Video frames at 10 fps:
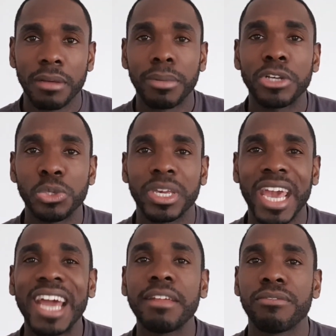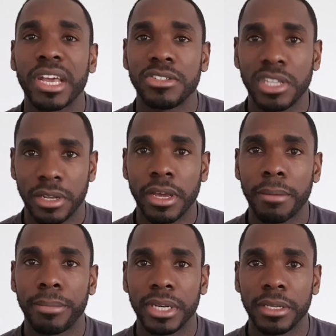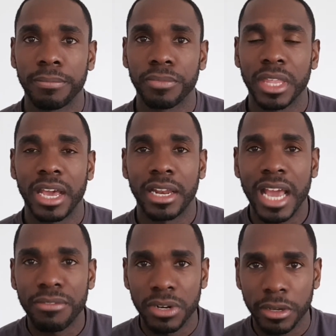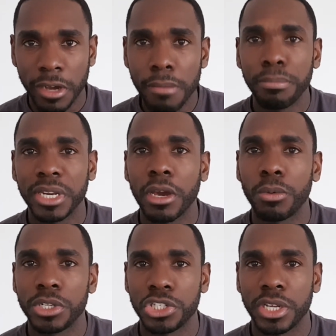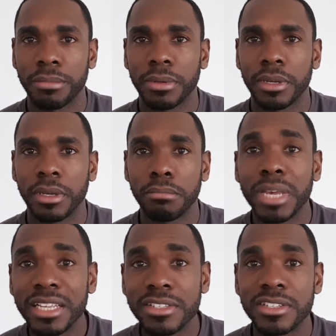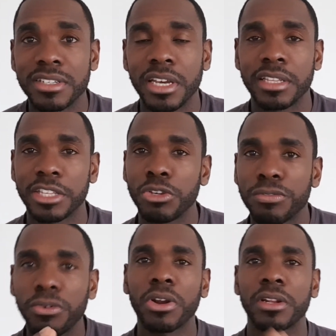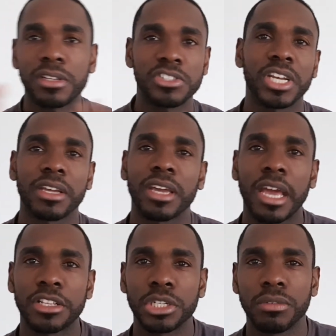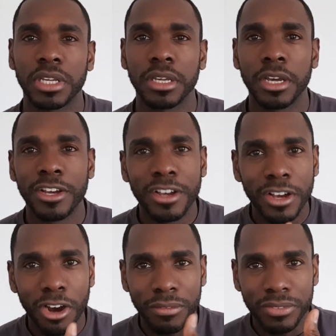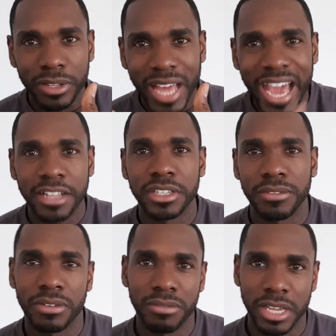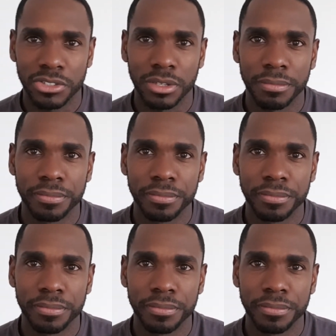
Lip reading: But you can invest in a company, and having a company ownership means that you fall under the second category of the active investor.